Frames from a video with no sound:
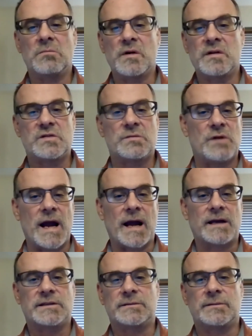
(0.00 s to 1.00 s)
with some
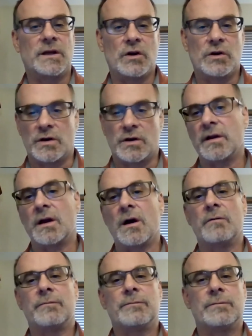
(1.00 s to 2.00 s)
racks, and you're good to
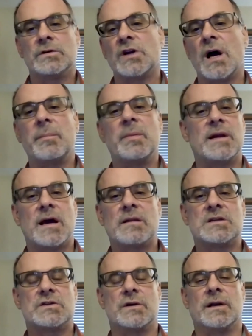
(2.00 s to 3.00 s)
go for shopping
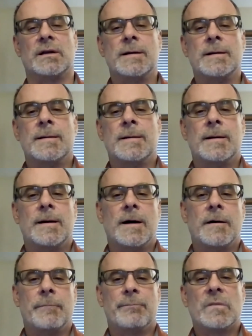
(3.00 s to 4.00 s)
down the street.
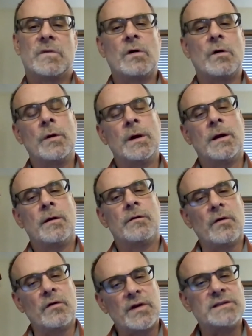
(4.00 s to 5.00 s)
So
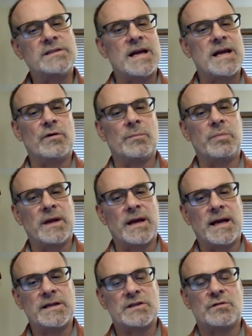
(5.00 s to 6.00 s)
those kinds of neighborhood
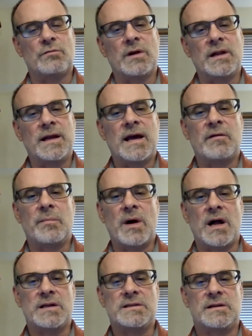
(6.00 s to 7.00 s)
plans really have a
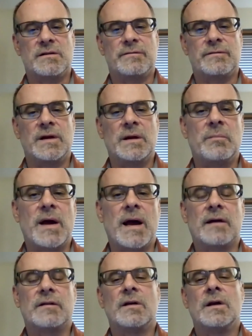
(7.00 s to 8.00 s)
positive
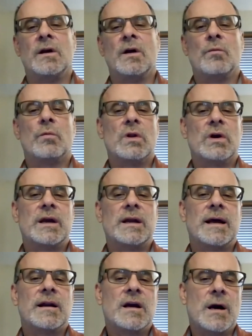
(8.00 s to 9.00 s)
impact. We're
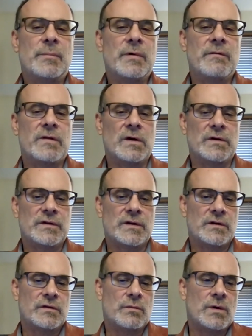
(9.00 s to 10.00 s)
looking at a couple of those.
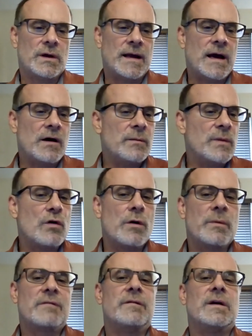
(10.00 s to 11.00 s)
There's one out in
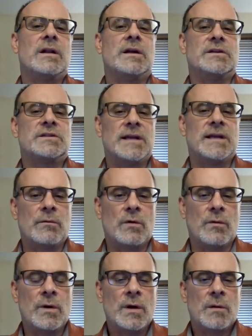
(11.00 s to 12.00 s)
McCormick Village that
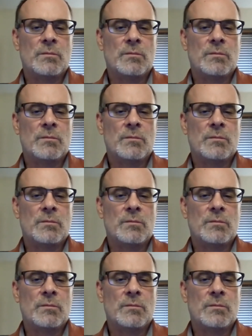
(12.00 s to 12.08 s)
will